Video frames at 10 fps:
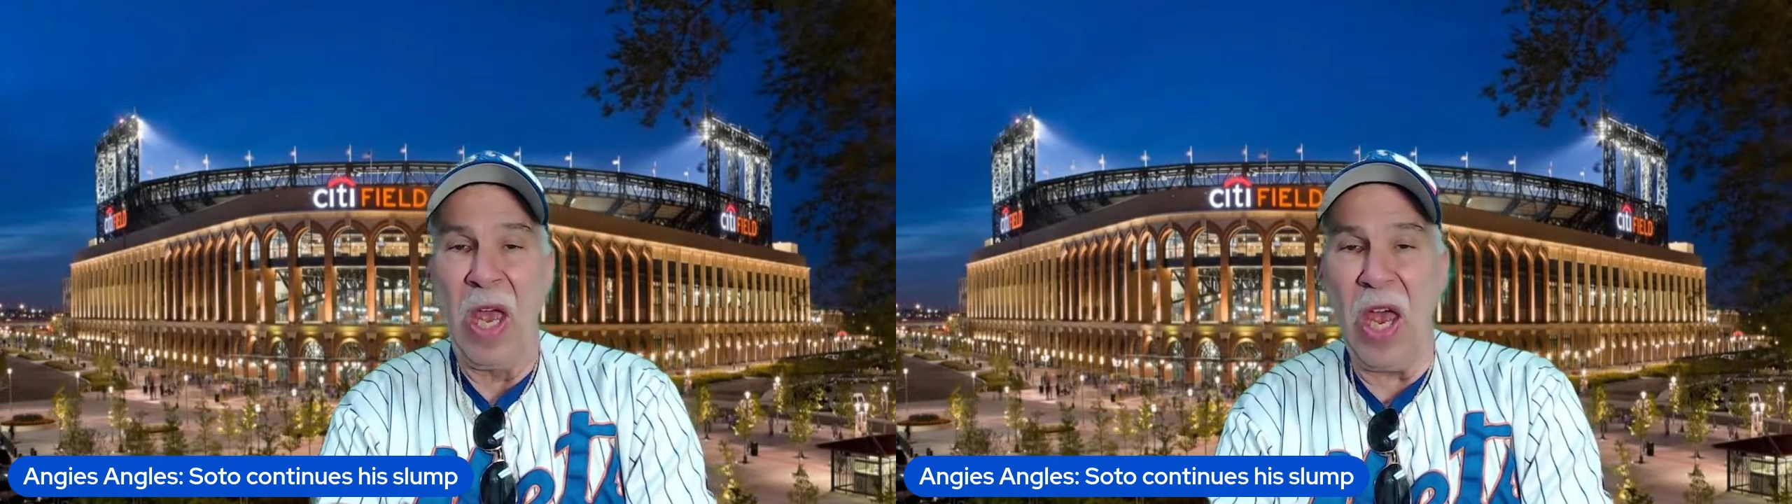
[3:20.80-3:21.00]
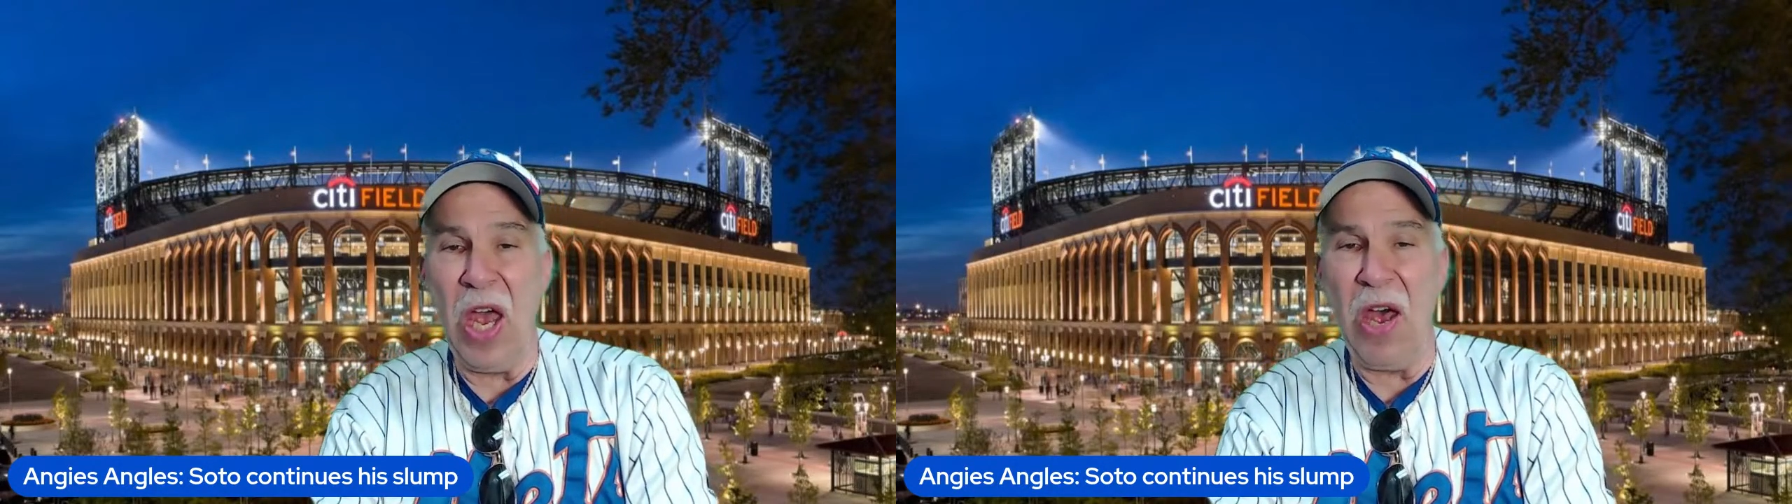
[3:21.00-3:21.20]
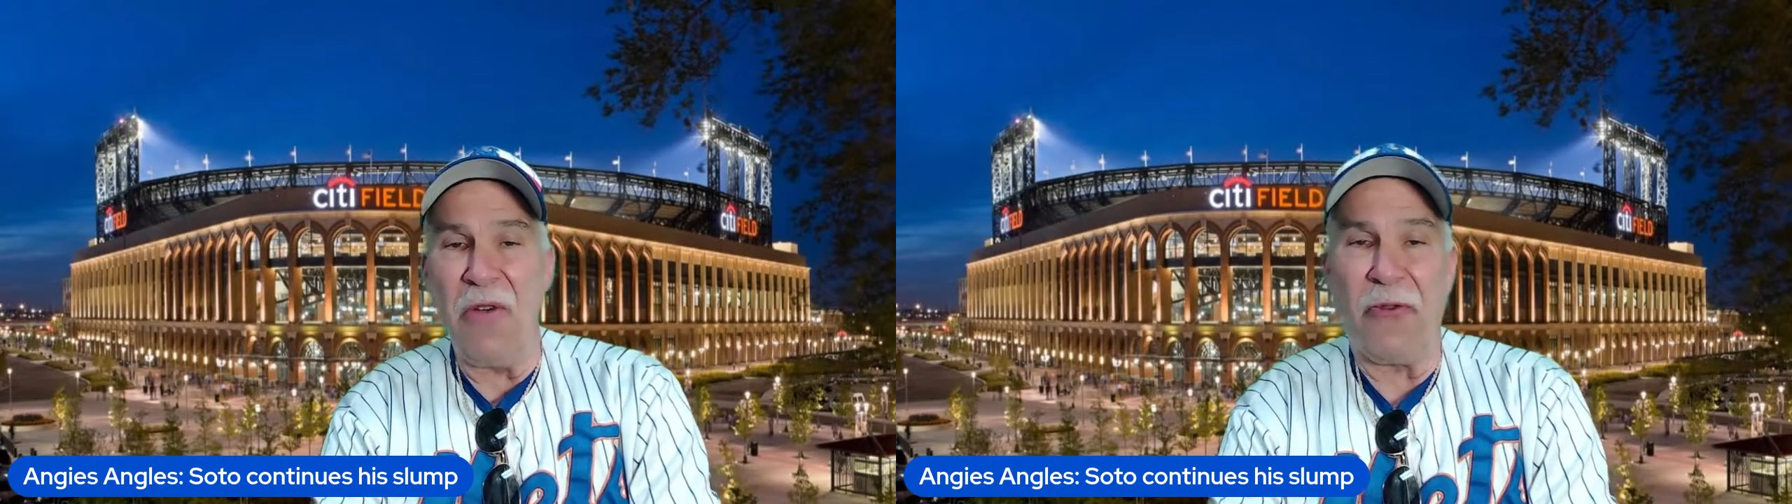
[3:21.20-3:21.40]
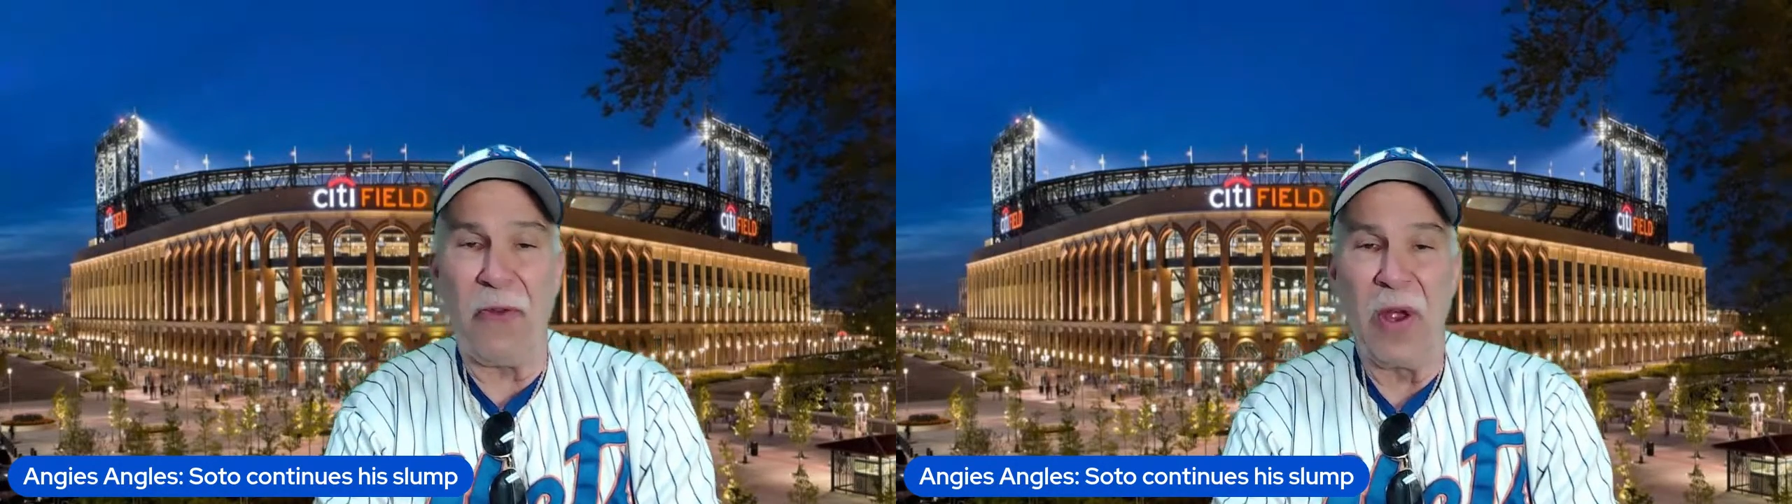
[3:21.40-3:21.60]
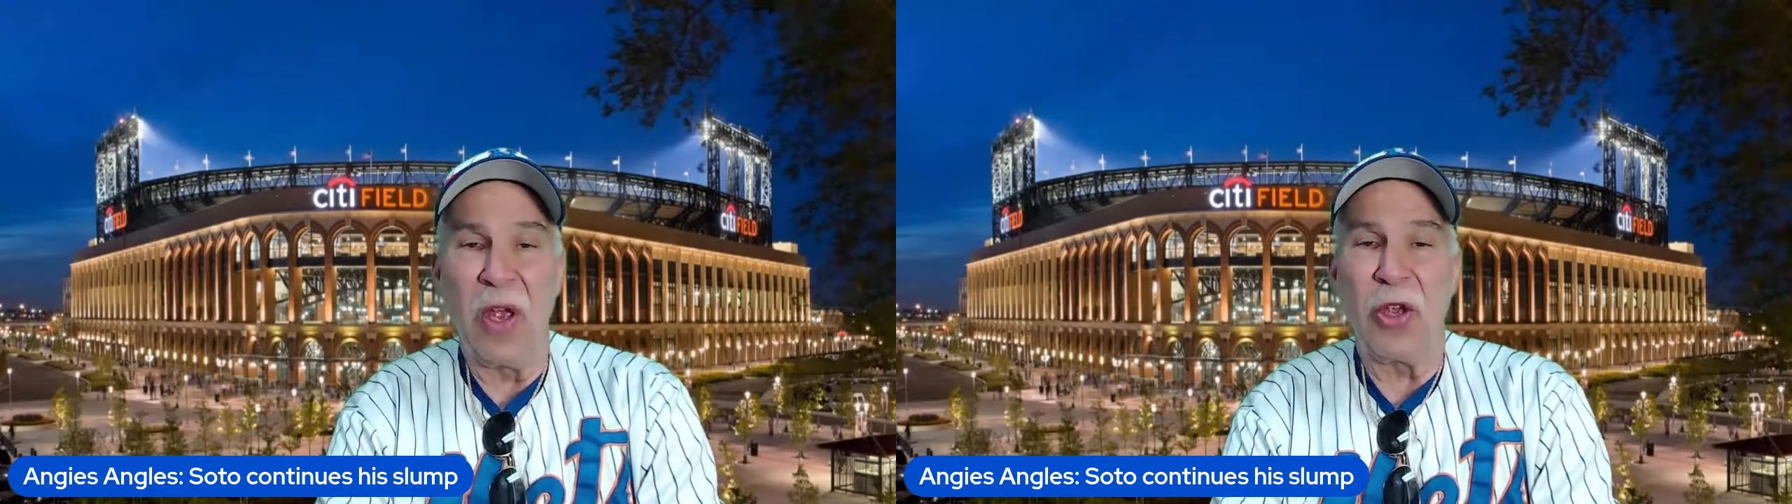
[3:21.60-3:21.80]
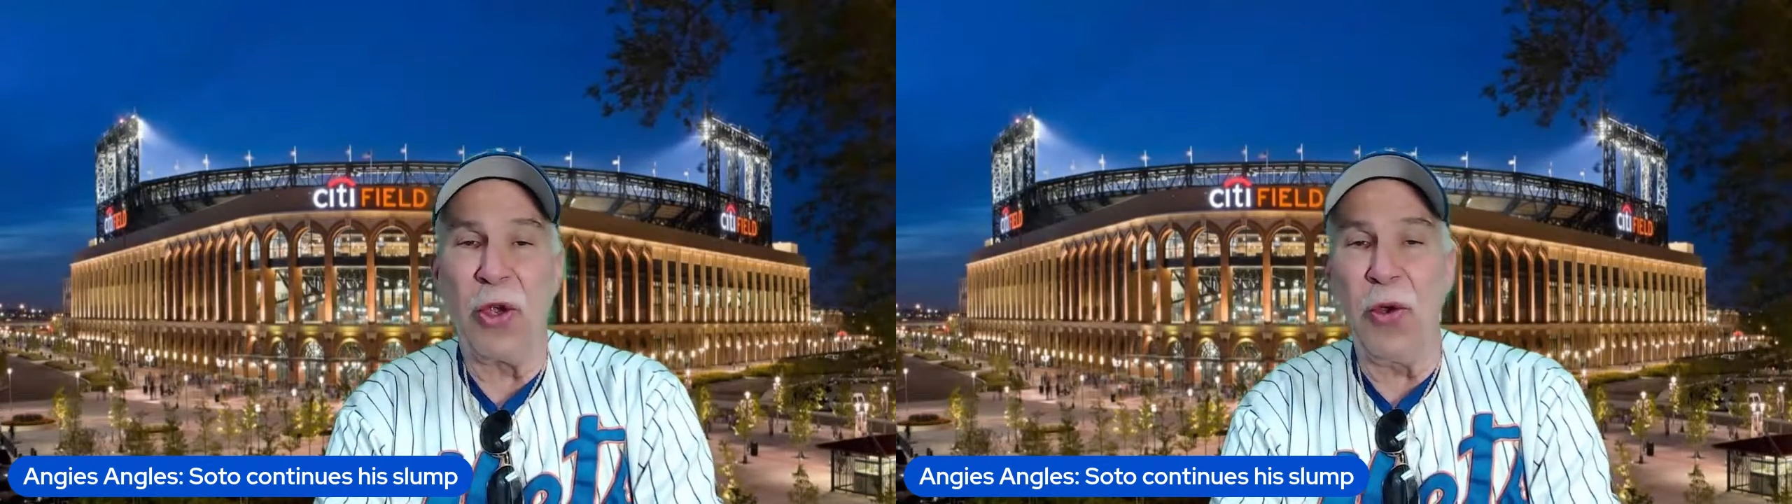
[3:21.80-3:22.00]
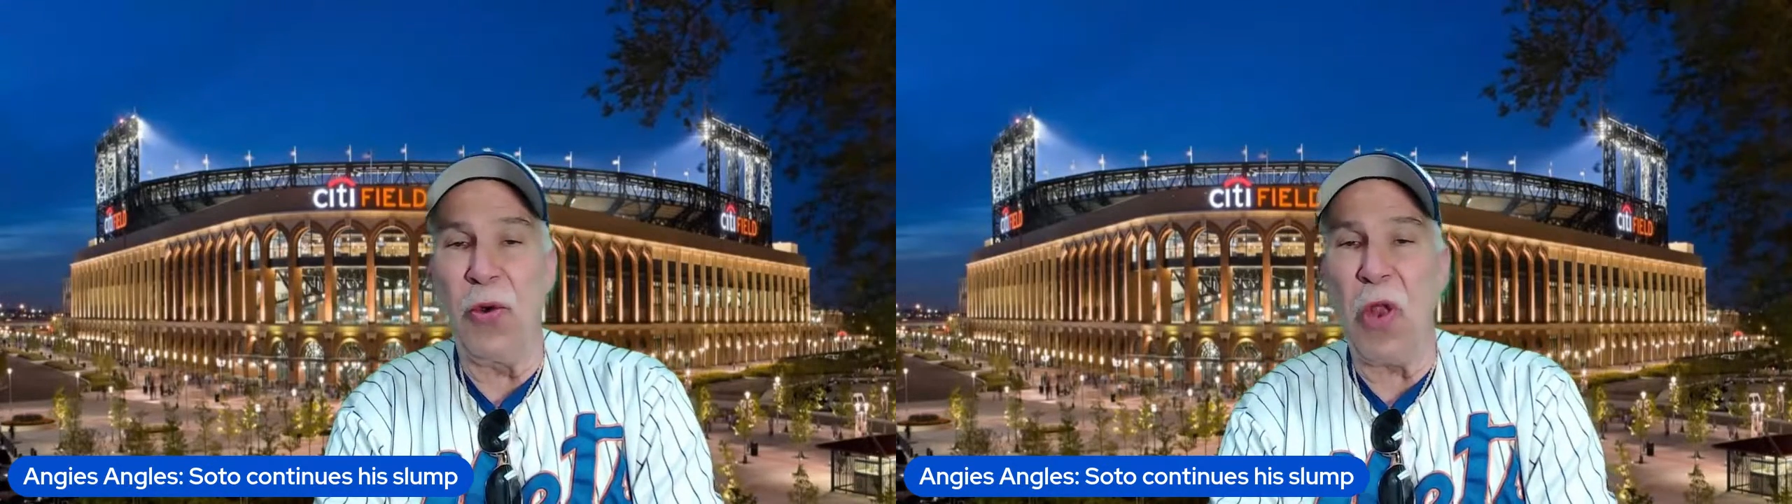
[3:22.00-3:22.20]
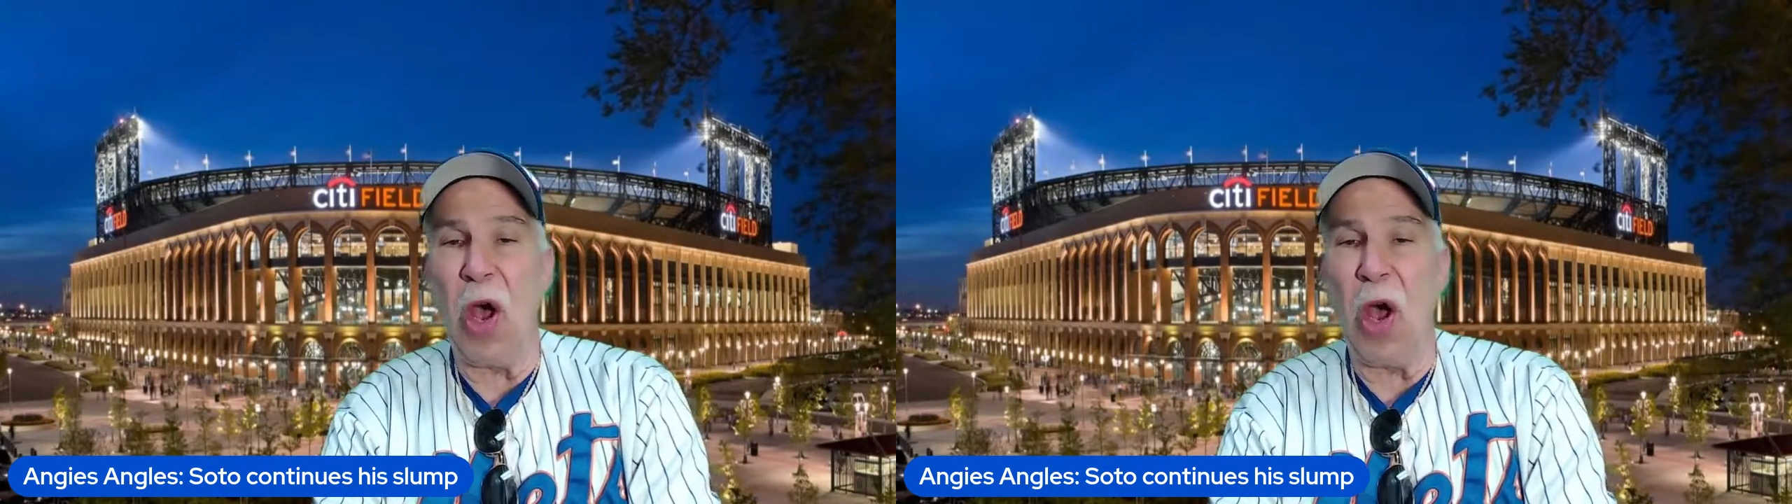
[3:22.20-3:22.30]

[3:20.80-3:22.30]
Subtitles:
If you